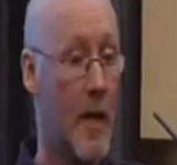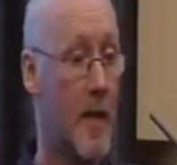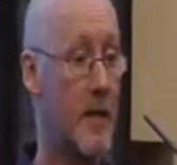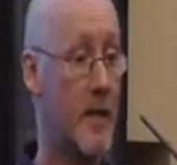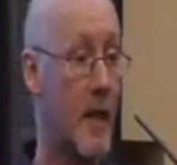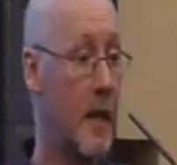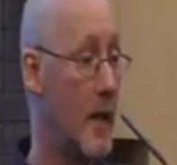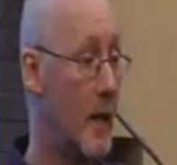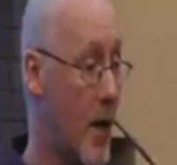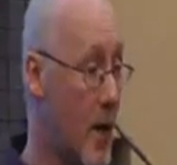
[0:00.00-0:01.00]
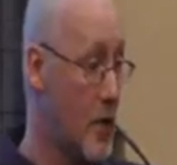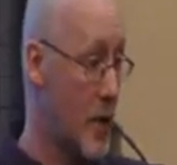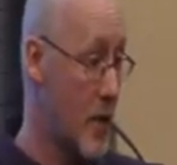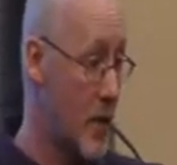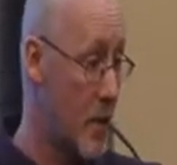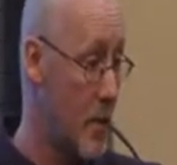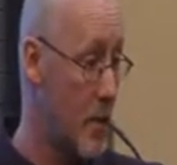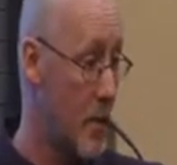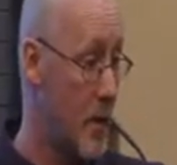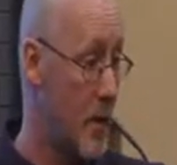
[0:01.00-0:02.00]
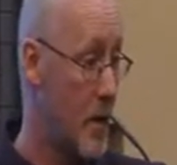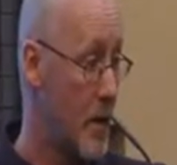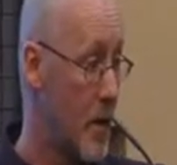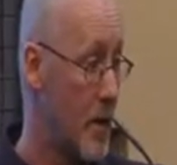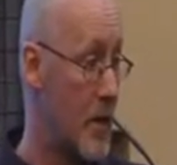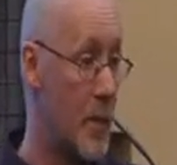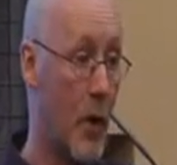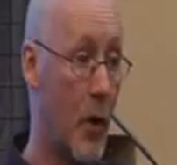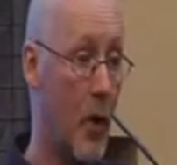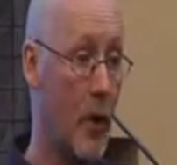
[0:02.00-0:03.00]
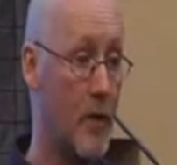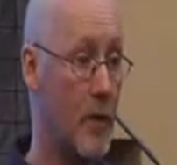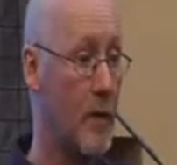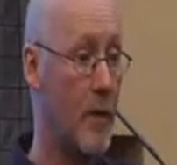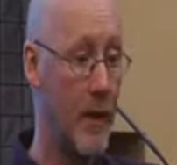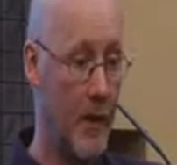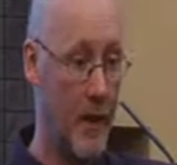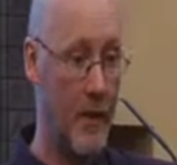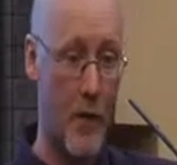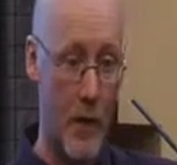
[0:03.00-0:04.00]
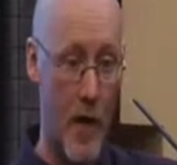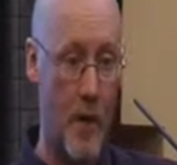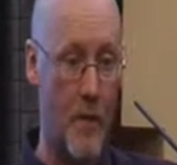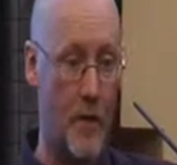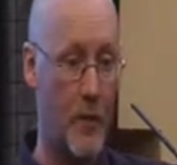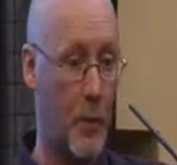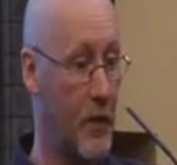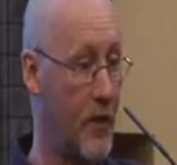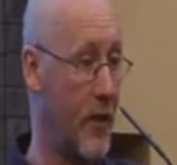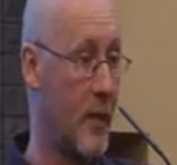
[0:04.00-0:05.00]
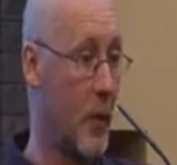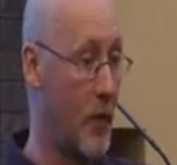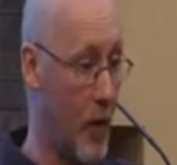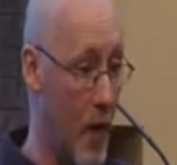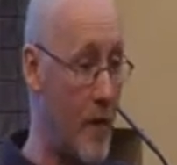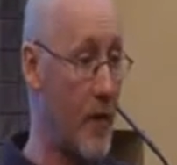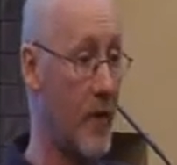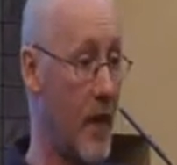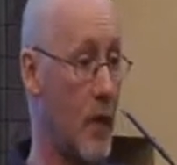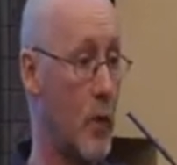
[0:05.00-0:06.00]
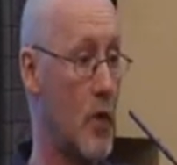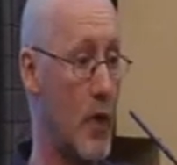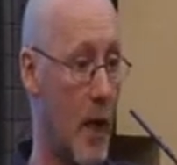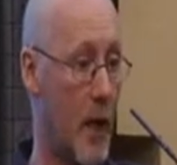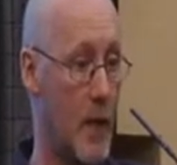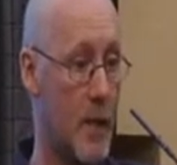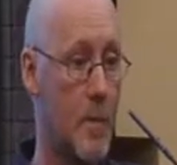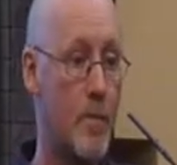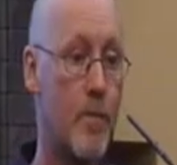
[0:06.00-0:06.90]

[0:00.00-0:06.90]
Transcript: It's larger. It's in bold. That's very obvious, but it's not the most obvious thing to a child.